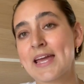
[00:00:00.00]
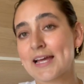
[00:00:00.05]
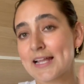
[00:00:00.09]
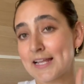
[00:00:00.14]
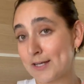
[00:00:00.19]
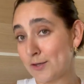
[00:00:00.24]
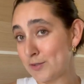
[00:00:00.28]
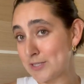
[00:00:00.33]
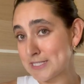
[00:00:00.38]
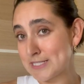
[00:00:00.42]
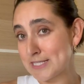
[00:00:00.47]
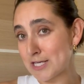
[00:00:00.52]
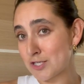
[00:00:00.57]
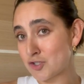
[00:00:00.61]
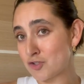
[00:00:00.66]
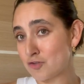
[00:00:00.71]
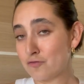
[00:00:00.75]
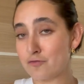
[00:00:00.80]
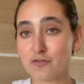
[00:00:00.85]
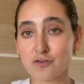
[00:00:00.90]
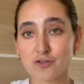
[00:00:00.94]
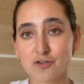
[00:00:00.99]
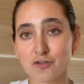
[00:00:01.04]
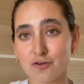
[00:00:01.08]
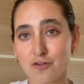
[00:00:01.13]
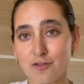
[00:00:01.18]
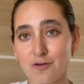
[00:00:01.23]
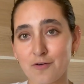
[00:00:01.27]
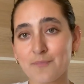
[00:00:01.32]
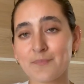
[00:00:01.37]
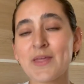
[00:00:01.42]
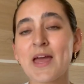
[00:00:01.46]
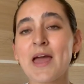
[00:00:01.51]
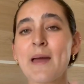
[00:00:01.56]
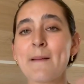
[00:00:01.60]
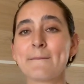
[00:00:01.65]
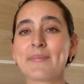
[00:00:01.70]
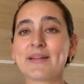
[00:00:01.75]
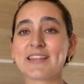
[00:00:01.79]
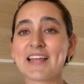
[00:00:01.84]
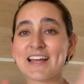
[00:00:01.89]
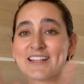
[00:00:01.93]
Clearance section for sure though.
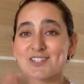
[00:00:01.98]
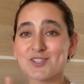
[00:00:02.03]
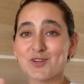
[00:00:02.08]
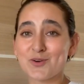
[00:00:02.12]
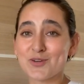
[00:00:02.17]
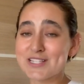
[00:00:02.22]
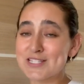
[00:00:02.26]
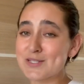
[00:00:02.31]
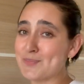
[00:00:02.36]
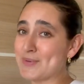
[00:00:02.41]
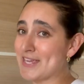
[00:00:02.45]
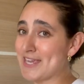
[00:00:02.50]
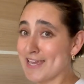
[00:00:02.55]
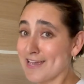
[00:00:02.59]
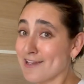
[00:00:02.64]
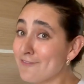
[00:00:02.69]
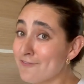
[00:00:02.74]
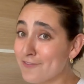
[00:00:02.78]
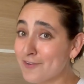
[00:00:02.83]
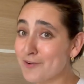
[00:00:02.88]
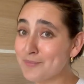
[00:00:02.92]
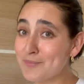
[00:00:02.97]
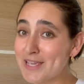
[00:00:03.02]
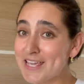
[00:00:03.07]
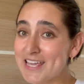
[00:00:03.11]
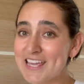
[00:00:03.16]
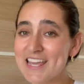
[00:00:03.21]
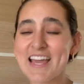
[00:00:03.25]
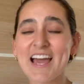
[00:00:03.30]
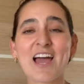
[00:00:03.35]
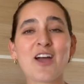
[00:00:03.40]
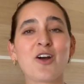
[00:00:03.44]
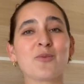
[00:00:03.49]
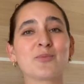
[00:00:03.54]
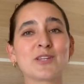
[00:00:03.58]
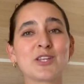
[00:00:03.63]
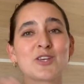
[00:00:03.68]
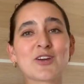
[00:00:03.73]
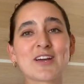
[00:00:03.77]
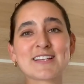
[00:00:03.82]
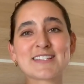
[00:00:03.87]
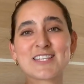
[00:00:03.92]
But that's going to be it for me. I hope
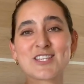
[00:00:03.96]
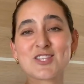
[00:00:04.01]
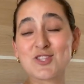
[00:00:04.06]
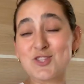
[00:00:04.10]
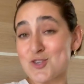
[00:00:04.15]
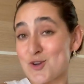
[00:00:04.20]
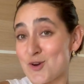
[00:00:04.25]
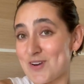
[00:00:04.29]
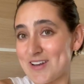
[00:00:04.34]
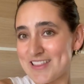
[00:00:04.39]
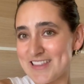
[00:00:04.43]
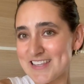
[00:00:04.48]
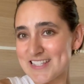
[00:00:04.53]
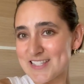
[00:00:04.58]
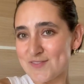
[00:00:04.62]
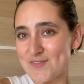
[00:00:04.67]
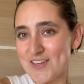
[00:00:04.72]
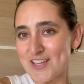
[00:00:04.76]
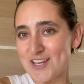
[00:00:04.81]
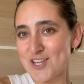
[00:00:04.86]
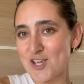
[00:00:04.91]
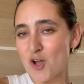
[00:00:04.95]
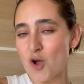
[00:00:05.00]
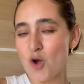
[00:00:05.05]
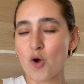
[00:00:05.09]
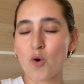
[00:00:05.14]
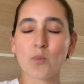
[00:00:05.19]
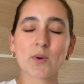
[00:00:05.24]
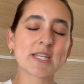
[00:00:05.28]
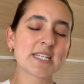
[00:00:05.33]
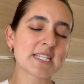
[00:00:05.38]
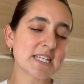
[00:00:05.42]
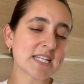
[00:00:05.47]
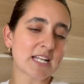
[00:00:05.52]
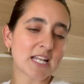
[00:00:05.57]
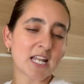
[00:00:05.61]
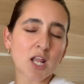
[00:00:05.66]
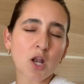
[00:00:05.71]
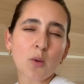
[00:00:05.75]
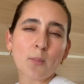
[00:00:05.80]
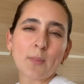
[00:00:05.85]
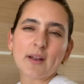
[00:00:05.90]
that you guys enjoyed this video. We did a
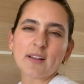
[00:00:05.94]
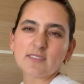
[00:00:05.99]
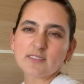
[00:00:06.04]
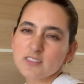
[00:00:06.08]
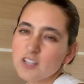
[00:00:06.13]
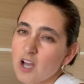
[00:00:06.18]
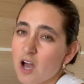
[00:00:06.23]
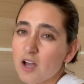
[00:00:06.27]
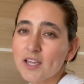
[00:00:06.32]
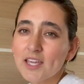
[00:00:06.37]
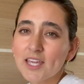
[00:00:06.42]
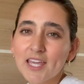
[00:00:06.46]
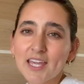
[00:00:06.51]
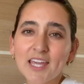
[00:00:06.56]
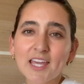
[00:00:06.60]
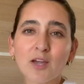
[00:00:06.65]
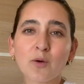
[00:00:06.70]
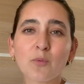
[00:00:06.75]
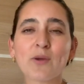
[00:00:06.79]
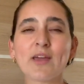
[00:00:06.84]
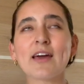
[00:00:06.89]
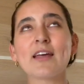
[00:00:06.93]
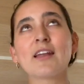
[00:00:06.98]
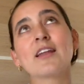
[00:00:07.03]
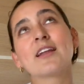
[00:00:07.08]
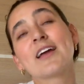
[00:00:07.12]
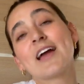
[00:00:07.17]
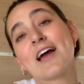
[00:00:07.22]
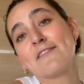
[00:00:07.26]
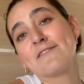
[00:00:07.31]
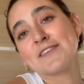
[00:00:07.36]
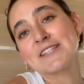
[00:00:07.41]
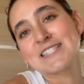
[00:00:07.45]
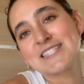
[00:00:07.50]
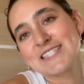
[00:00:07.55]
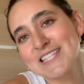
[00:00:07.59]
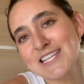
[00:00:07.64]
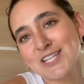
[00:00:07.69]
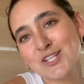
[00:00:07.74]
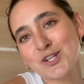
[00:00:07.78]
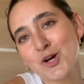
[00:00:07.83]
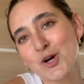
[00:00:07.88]
little bit of talking, we had a
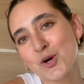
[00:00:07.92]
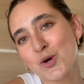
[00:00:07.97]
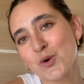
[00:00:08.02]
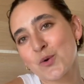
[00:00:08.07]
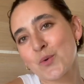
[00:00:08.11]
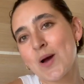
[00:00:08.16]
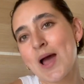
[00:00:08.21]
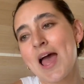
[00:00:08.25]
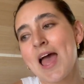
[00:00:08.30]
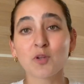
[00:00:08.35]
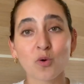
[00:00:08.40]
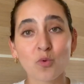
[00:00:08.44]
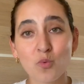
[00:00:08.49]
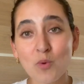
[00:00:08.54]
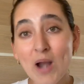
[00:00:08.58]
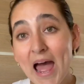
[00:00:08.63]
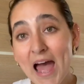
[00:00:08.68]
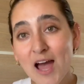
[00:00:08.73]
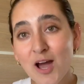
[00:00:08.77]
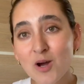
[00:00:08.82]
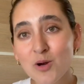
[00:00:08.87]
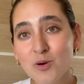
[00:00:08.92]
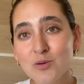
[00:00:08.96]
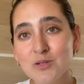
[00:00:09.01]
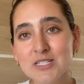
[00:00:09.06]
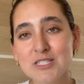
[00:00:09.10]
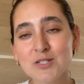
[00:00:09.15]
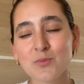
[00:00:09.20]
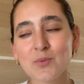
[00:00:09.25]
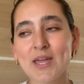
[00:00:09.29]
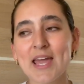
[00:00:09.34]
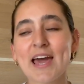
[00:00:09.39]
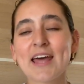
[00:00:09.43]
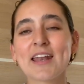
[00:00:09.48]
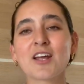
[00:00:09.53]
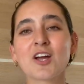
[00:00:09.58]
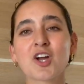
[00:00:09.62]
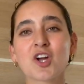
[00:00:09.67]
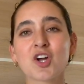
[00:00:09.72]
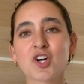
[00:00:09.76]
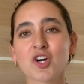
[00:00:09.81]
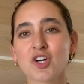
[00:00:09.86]
cafecito around, we had
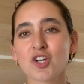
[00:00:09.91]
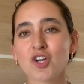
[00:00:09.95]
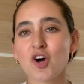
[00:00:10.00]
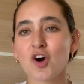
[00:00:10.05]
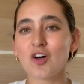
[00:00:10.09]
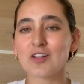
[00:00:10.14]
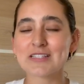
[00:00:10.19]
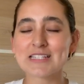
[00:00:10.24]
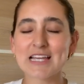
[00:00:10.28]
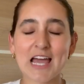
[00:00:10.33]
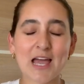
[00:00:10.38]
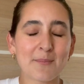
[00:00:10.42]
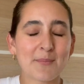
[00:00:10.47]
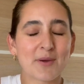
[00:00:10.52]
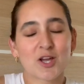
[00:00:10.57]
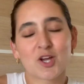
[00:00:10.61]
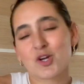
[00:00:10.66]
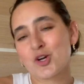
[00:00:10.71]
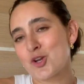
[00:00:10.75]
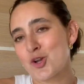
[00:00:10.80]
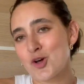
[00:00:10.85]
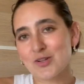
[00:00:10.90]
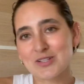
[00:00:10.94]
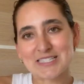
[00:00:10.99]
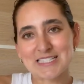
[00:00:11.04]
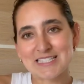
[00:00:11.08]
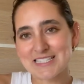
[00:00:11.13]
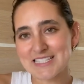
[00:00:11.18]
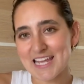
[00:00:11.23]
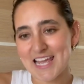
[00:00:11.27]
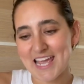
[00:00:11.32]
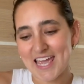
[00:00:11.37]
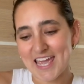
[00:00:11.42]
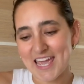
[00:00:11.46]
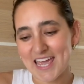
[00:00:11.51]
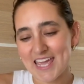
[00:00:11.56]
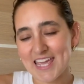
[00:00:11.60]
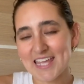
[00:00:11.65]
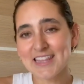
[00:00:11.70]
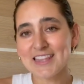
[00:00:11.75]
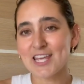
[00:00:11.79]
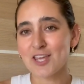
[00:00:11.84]
a good old time, a good old
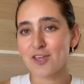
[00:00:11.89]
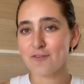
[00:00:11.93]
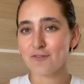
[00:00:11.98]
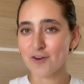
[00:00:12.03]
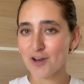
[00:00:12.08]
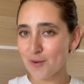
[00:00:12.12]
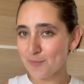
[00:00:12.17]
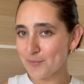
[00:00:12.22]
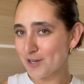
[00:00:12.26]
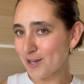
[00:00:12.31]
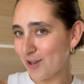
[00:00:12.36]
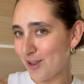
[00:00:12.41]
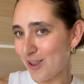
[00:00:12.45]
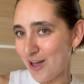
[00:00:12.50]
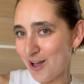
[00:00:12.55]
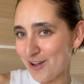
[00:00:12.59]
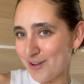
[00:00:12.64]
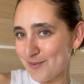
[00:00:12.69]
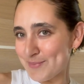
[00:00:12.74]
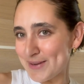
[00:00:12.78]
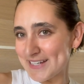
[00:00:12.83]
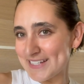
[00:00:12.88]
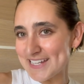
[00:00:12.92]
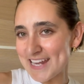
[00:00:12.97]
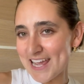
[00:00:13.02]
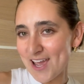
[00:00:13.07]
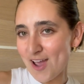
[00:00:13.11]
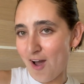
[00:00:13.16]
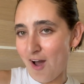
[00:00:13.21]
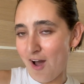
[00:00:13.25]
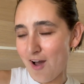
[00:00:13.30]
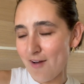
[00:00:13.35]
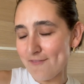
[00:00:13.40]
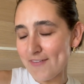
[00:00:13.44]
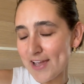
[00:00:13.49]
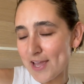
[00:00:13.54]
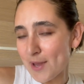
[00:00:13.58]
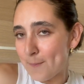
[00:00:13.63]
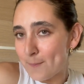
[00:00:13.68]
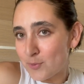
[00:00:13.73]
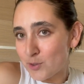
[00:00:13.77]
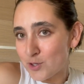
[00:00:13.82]
day. Thank you for coming along on my day off. I
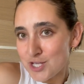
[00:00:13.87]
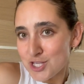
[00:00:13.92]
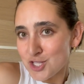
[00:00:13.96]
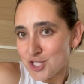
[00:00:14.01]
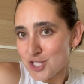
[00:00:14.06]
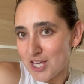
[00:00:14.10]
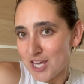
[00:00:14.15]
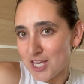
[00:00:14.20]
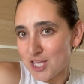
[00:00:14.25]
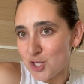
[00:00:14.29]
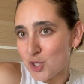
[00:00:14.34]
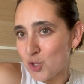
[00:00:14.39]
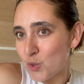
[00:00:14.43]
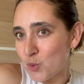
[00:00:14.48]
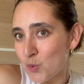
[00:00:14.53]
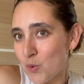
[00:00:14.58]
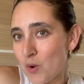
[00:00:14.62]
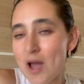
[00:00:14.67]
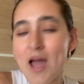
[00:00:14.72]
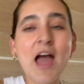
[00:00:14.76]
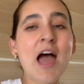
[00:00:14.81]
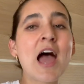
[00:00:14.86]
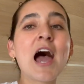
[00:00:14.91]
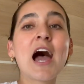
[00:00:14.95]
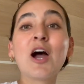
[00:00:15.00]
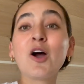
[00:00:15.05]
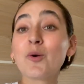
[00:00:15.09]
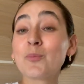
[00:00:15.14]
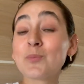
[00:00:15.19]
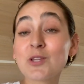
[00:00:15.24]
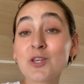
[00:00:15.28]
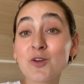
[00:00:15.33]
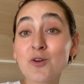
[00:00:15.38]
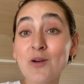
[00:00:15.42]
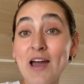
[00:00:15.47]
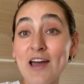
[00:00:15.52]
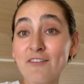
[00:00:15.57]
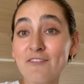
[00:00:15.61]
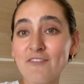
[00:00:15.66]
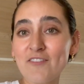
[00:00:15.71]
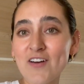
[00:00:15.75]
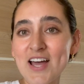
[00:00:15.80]
appreciate you. I hope that you
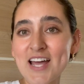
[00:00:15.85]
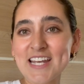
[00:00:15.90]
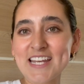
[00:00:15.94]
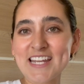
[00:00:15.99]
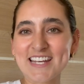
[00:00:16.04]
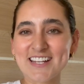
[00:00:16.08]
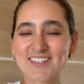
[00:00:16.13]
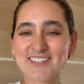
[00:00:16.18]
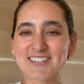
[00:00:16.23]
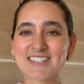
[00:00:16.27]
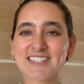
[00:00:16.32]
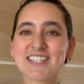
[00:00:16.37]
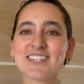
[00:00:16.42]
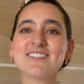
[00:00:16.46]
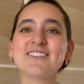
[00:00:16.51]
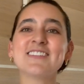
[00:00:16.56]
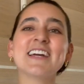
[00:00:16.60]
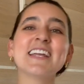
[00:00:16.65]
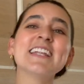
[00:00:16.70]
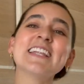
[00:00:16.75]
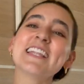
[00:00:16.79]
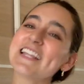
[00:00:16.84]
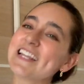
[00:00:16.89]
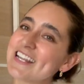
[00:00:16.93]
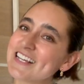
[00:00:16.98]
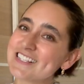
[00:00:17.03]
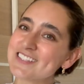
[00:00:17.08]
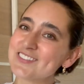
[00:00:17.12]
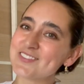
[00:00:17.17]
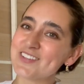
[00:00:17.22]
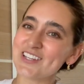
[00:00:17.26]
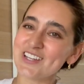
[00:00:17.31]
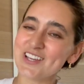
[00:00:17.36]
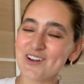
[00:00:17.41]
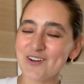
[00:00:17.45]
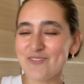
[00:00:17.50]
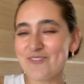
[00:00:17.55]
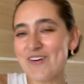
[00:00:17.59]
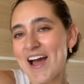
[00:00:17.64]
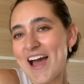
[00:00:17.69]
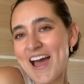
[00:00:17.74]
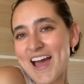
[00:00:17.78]
had fun, and I'll see you in the next video.
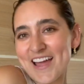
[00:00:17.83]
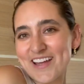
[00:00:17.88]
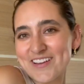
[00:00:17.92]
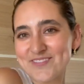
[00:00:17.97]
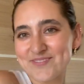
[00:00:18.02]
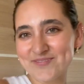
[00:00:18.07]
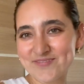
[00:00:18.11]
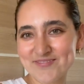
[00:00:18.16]
Bye.